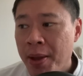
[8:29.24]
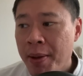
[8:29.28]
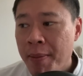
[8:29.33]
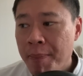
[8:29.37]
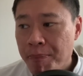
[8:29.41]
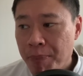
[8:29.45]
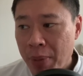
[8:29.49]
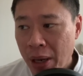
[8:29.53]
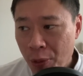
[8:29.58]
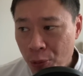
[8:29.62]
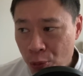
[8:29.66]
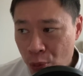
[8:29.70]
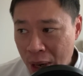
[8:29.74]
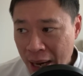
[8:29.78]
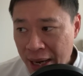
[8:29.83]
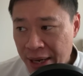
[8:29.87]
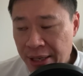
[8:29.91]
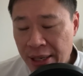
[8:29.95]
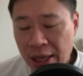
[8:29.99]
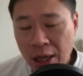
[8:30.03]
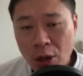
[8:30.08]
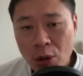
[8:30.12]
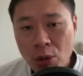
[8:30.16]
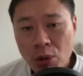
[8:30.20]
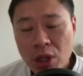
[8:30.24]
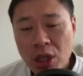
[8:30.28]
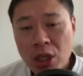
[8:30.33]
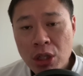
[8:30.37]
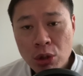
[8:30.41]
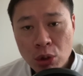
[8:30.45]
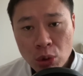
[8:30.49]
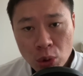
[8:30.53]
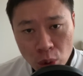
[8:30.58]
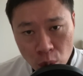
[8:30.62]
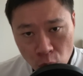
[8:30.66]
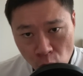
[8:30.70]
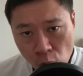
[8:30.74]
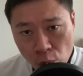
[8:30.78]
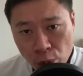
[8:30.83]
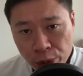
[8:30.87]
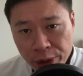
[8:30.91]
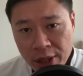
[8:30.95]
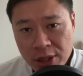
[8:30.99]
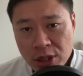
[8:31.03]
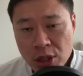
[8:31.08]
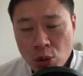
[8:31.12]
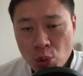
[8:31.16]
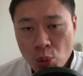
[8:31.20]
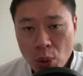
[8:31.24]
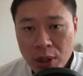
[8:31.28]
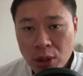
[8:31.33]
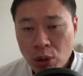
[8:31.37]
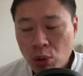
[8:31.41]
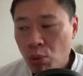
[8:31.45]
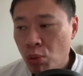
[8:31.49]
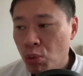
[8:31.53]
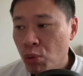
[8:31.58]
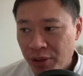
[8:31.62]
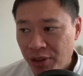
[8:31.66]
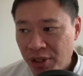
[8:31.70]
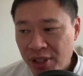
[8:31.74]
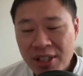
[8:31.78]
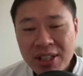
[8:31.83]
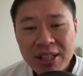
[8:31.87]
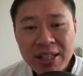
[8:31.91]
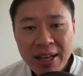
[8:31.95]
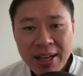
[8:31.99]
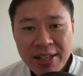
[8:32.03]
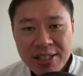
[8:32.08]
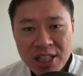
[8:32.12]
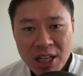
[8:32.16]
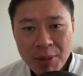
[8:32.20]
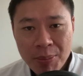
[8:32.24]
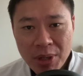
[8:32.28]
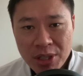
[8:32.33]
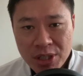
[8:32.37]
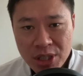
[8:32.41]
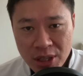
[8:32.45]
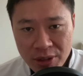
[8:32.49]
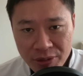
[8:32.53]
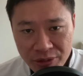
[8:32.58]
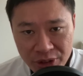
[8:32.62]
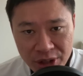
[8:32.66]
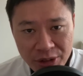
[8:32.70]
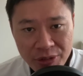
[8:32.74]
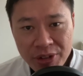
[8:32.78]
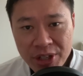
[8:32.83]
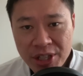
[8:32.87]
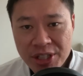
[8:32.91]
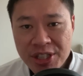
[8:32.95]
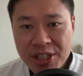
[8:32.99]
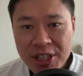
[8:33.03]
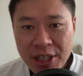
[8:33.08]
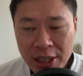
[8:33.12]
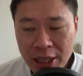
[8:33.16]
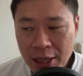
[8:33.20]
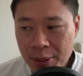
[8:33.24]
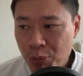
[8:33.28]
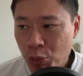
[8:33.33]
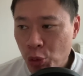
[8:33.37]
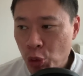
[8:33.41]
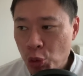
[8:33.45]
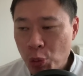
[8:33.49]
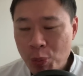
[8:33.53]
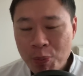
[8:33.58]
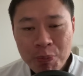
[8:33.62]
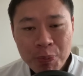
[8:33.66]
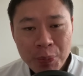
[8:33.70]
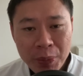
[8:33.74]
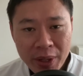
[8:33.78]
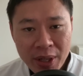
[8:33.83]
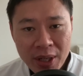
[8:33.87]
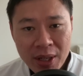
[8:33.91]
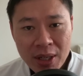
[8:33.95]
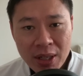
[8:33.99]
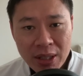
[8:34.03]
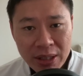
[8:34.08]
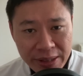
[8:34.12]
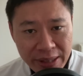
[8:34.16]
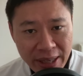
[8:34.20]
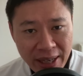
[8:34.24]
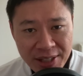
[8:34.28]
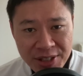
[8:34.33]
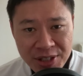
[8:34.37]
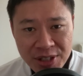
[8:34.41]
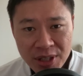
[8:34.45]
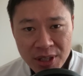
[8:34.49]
but right now in 2022, take a guess how much have dividends climbed to. The answer